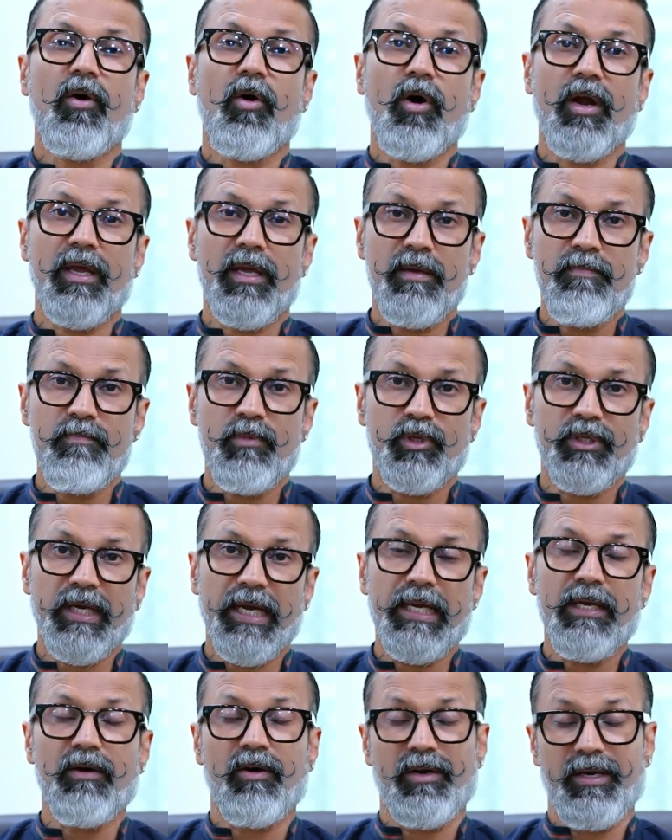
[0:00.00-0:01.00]
or
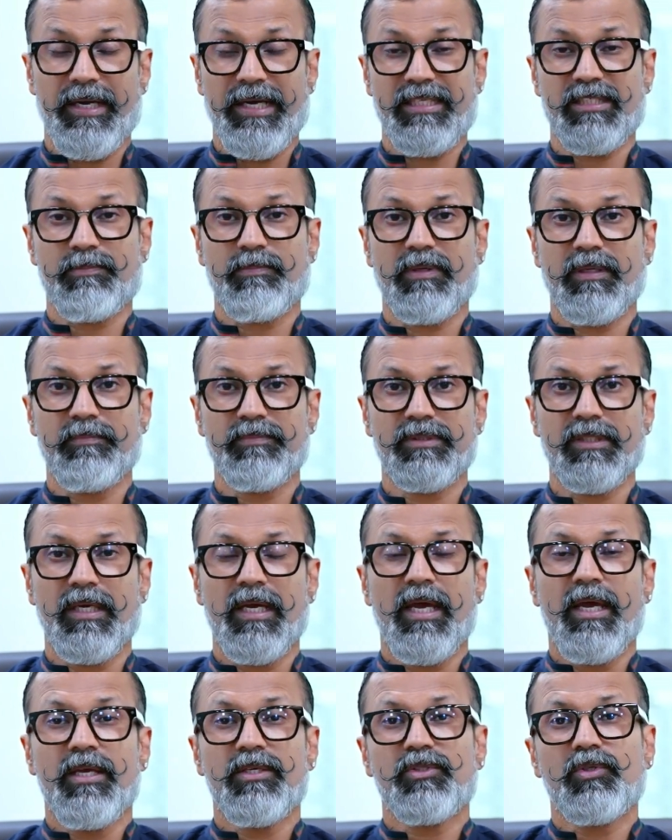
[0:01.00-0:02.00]
immotile or dead sperms.
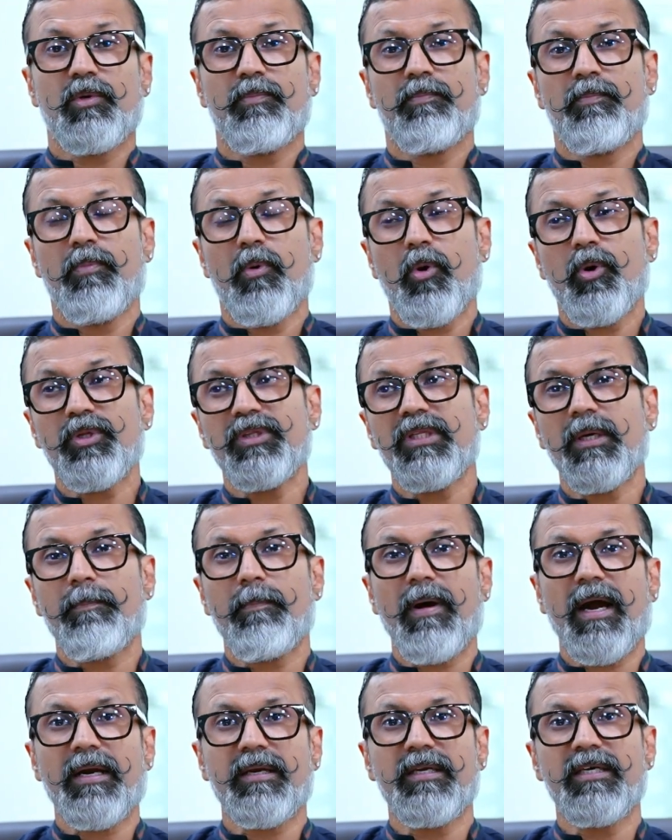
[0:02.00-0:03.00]
So both the
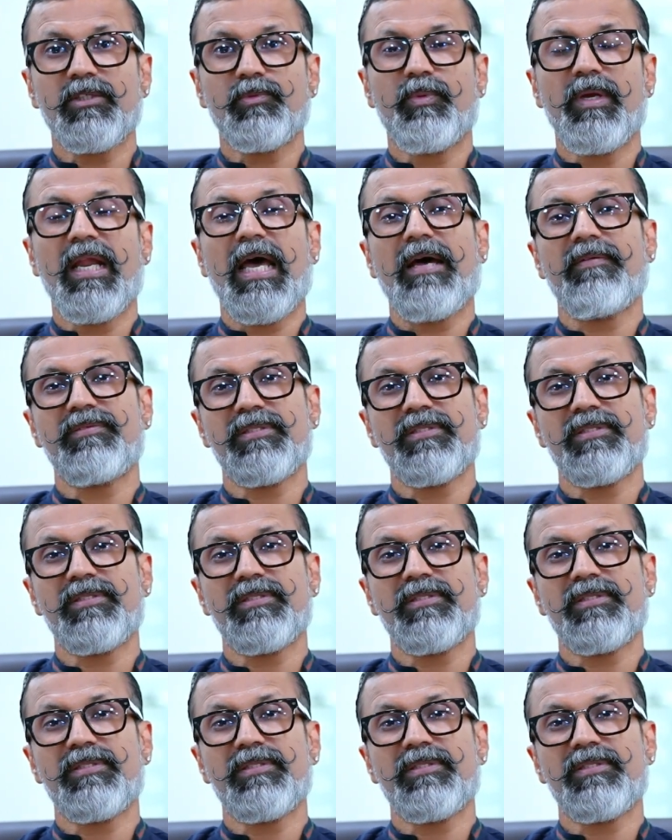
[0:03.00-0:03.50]
partners will have